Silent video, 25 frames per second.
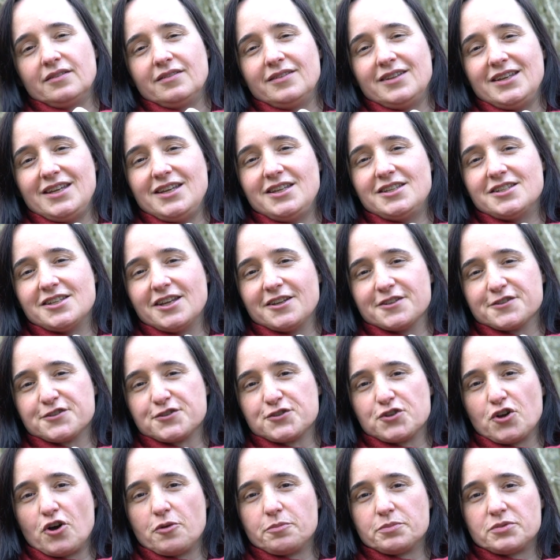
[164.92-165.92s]
the eating
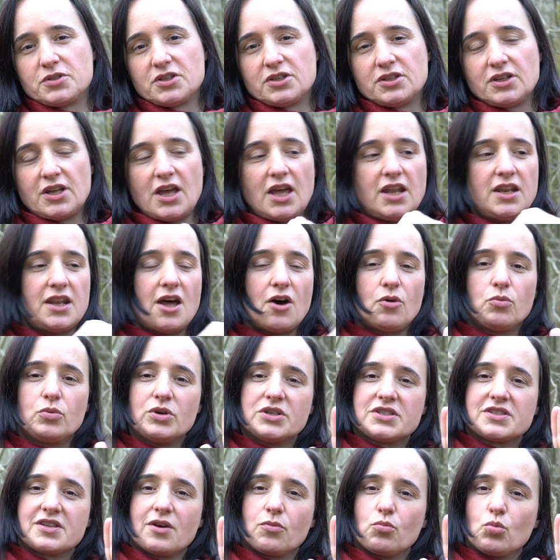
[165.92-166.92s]
stopped, and now
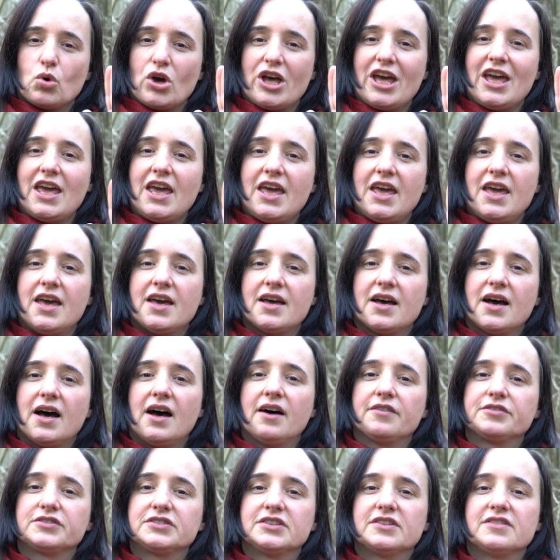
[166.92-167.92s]
we're somewhere here
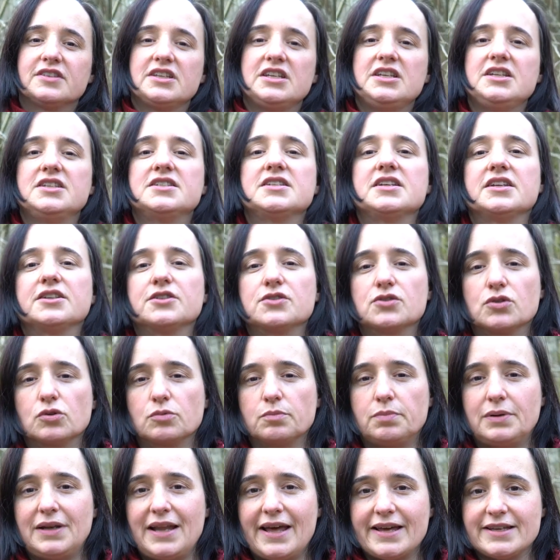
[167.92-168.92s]
after the eating
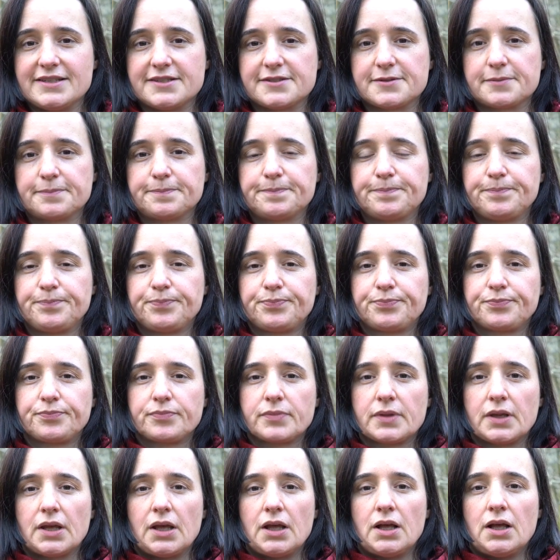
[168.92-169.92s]
took place.
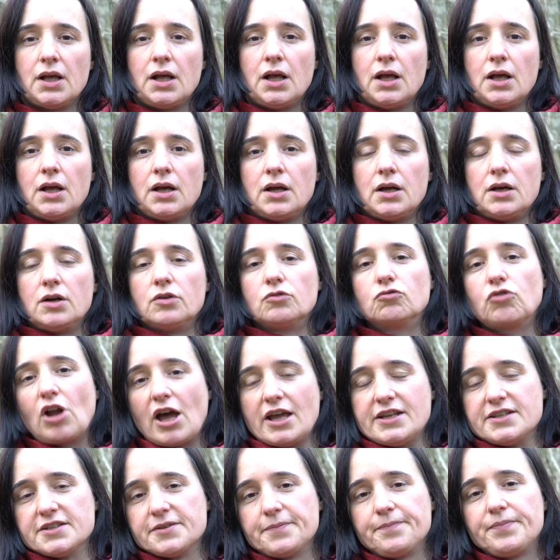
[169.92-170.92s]

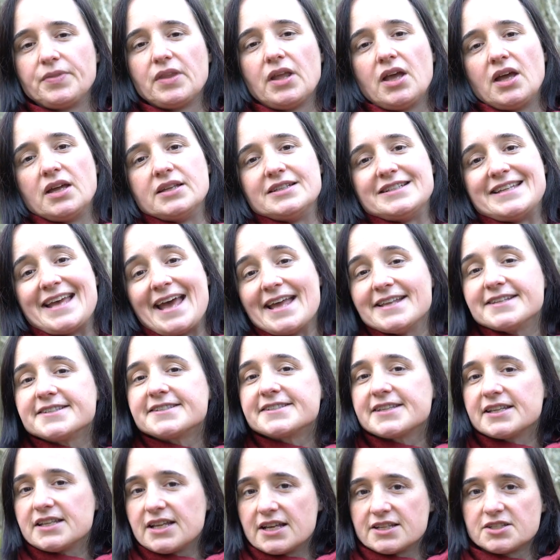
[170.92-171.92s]
Right.
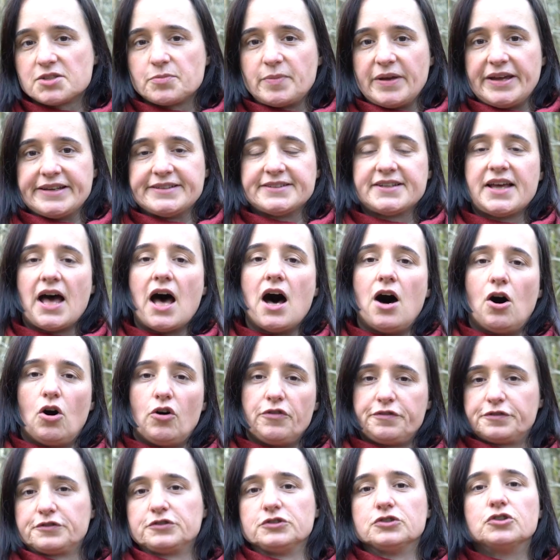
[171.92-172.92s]
Tense and aspect are
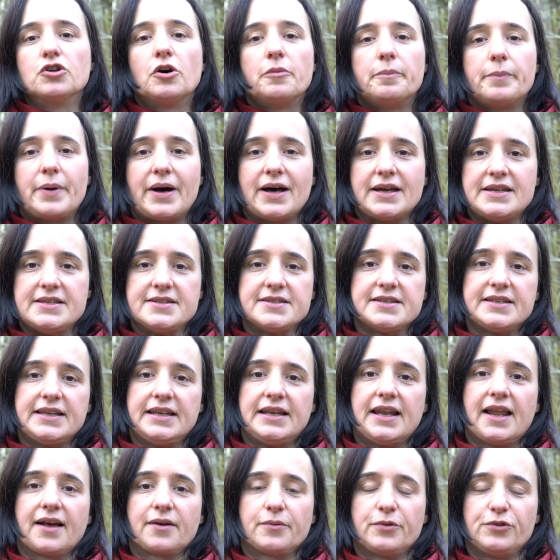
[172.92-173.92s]
often combined
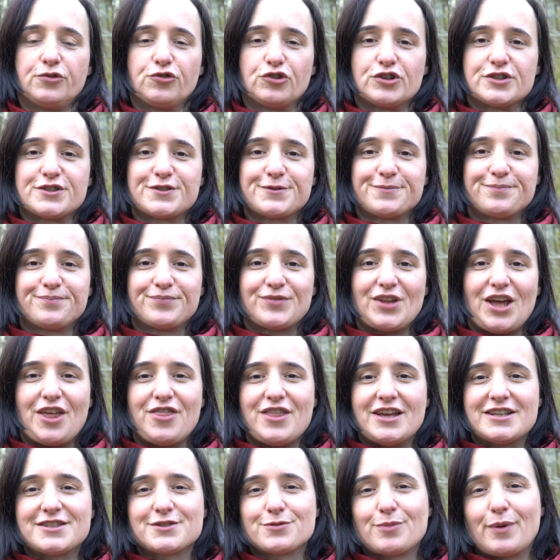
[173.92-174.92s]
in languages,
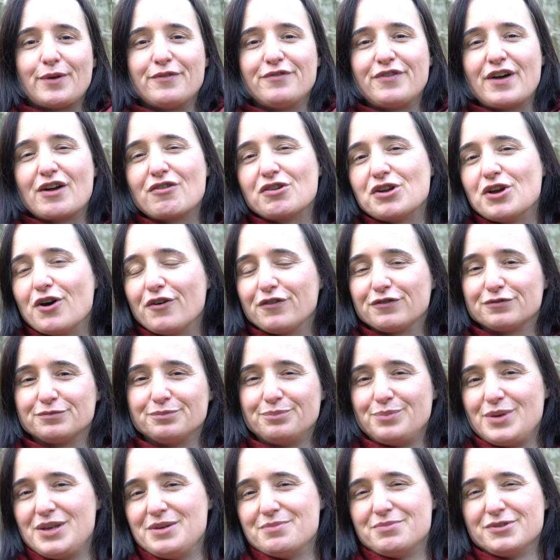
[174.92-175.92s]
and that's why very
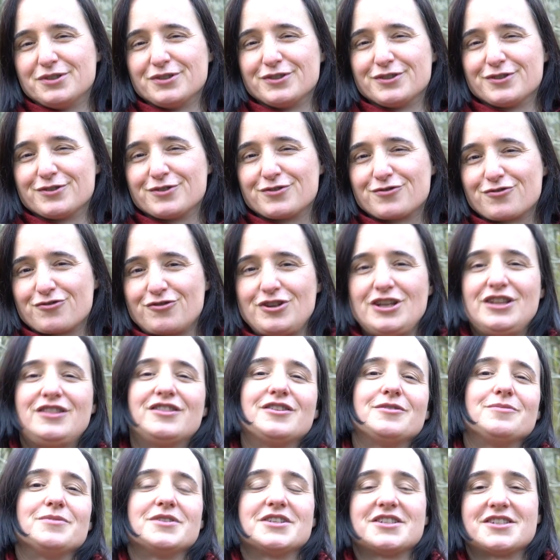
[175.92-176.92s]
often people treat
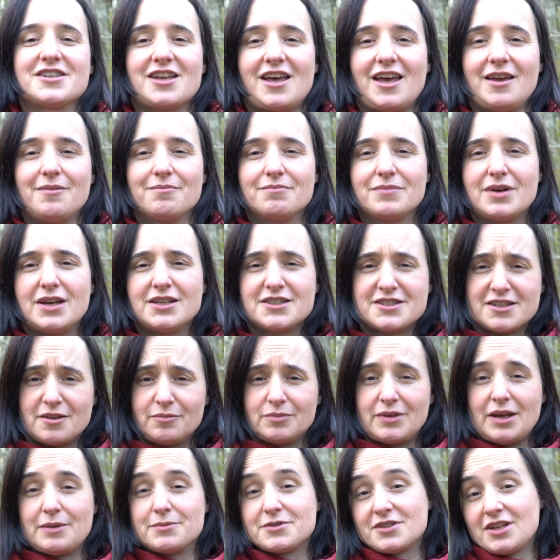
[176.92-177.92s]
them the same. And
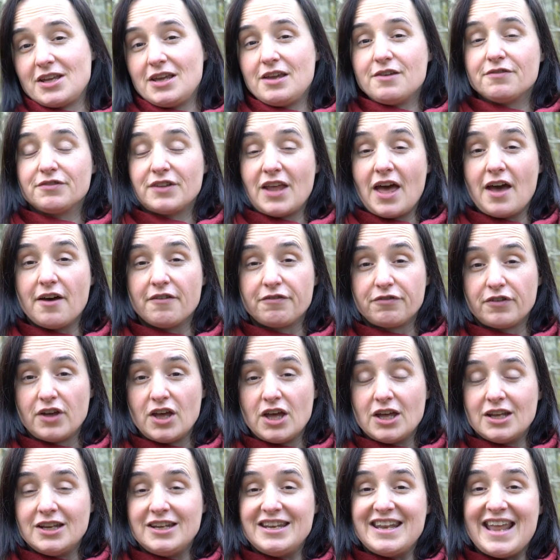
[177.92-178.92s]
sometimes they even have
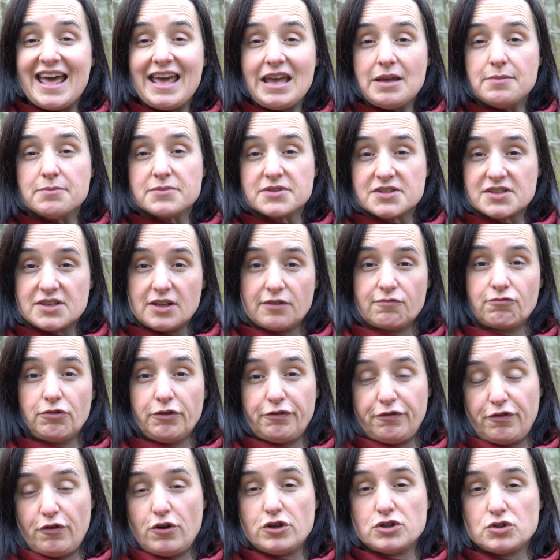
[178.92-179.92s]
names that
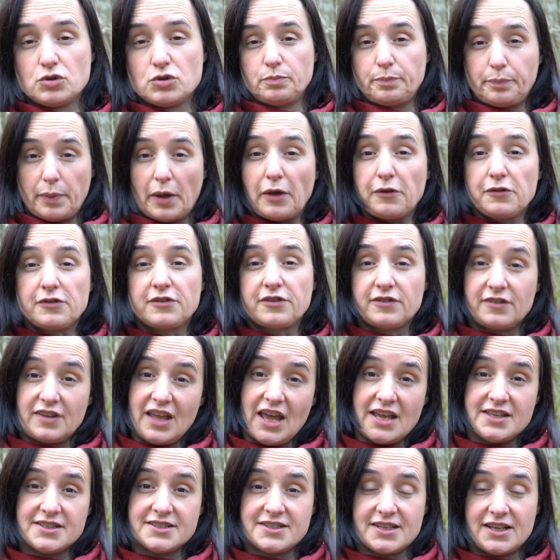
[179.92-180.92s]
refer both
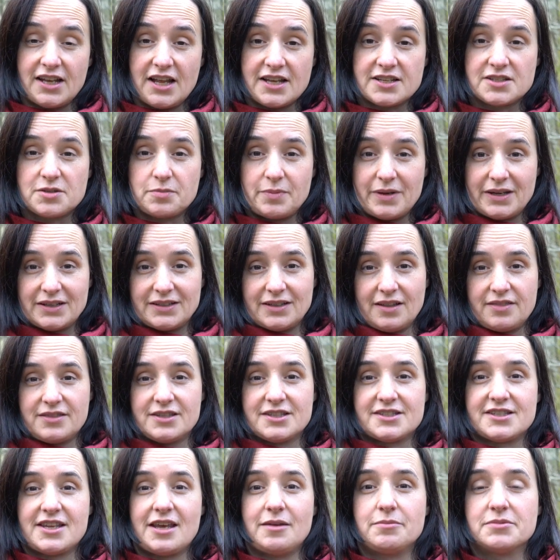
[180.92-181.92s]
tense and aspect at
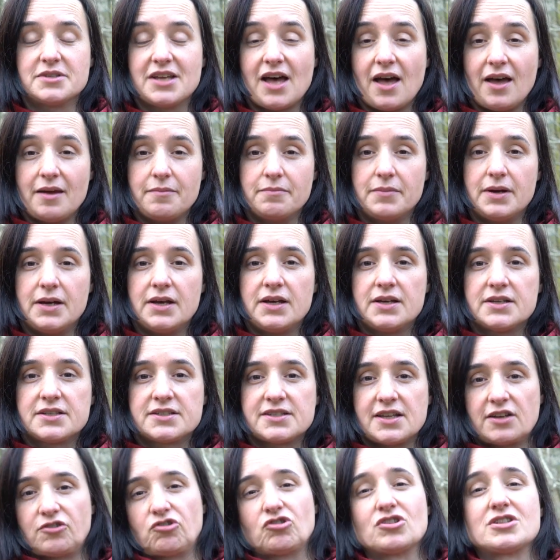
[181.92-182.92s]
the same time,
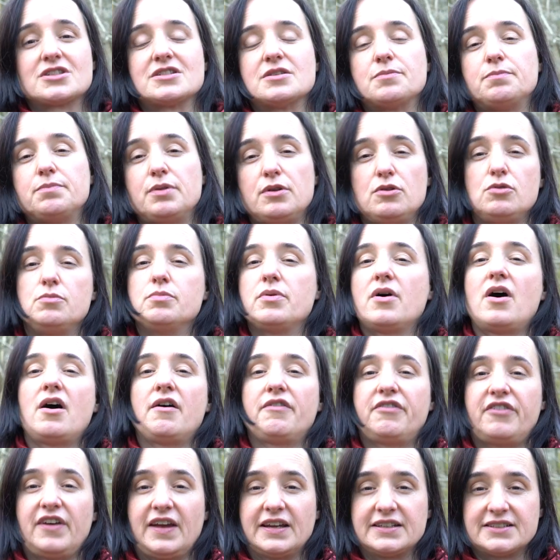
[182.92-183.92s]
such as the
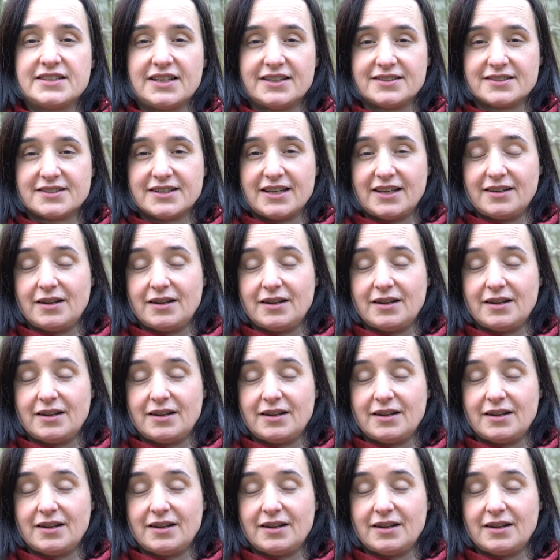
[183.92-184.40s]
pluperfect and